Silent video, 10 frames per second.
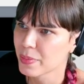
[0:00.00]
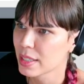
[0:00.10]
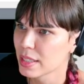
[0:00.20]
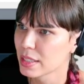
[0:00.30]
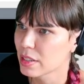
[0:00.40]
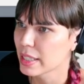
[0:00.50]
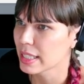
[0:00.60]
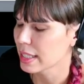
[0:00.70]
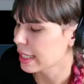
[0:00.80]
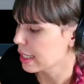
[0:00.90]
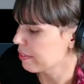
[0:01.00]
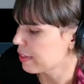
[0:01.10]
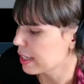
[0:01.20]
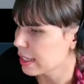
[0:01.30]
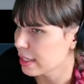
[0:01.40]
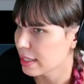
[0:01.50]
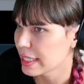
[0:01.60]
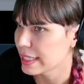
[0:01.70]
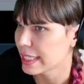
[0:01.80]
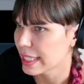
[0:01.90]
So that, like, if I
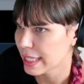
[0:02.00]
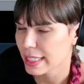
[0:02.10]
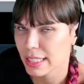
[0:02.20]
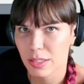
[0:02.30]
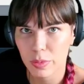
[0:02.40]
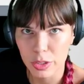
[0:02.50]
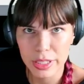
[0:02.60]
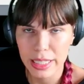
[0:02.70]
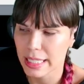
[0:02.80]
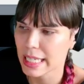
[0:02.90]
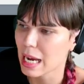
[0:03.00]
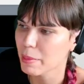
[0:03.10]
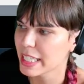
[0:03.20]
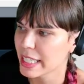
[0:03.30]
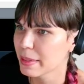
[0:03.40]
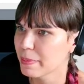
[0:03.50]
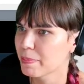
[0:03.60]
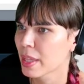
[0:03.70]
indent this using the tab key,